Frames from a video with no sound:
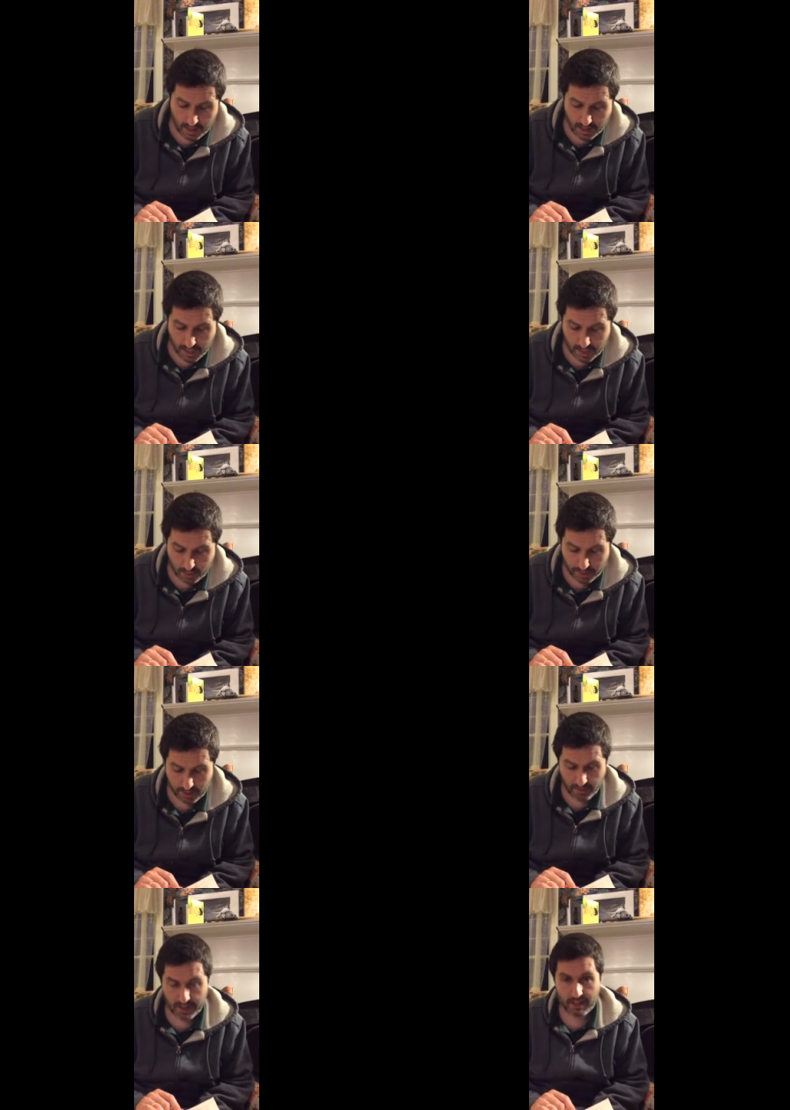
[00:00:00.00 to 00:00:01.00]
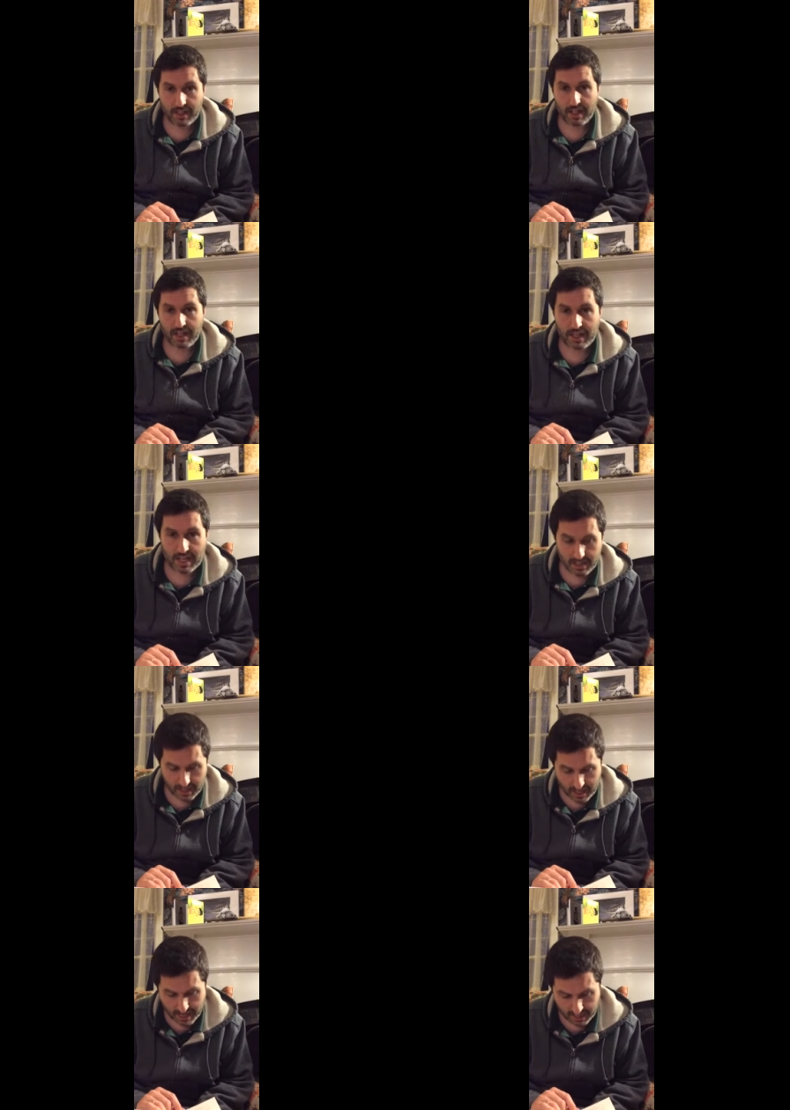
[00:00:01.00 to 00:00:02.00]
I explained to Rents that
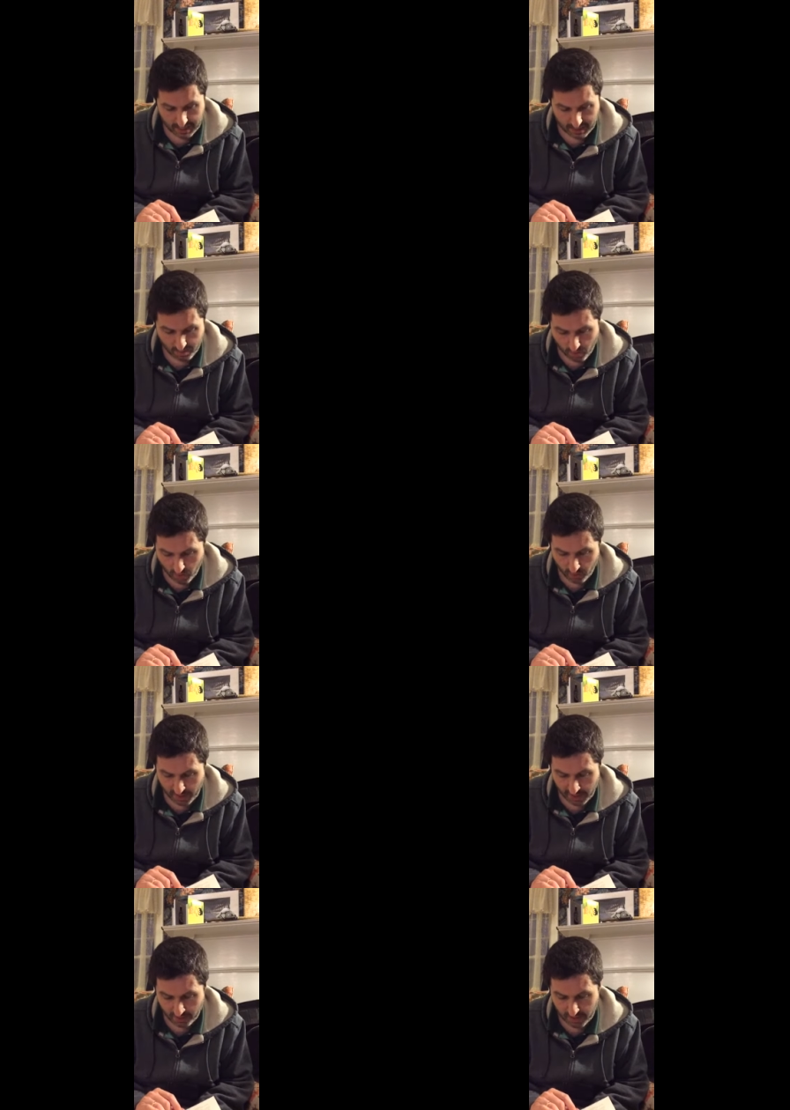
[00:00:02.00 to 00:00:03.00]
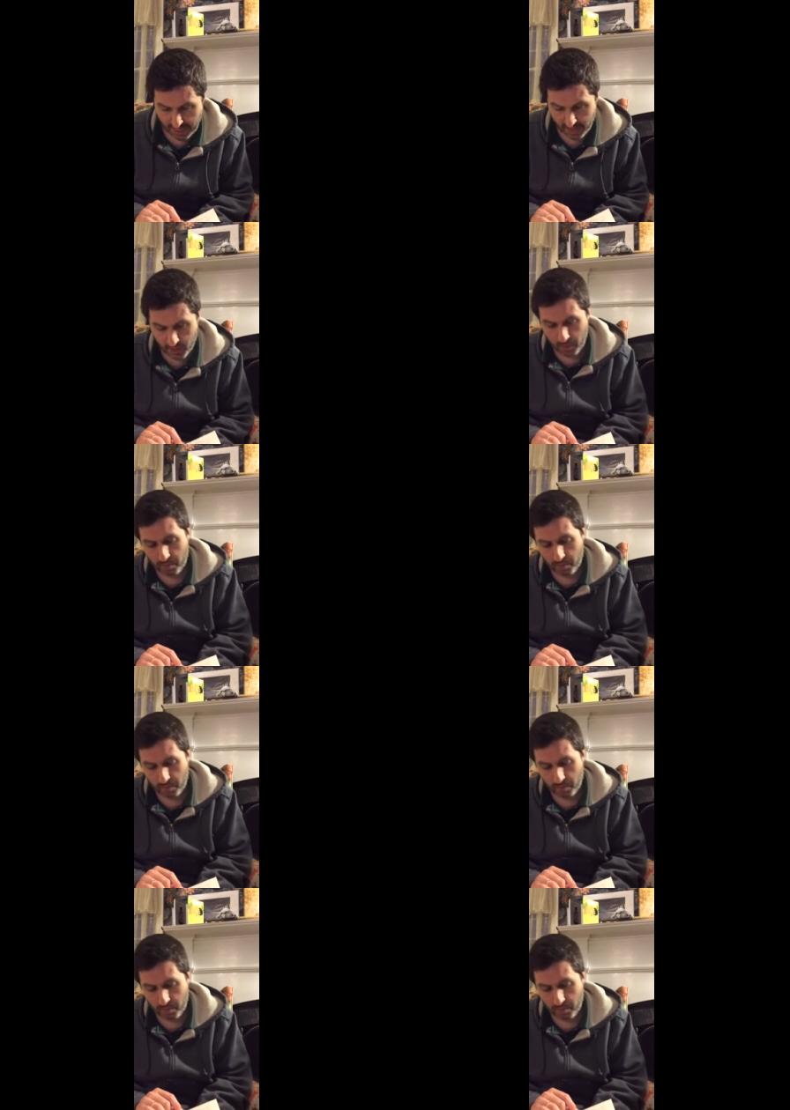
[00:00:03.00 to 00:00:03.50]
DC has more random statues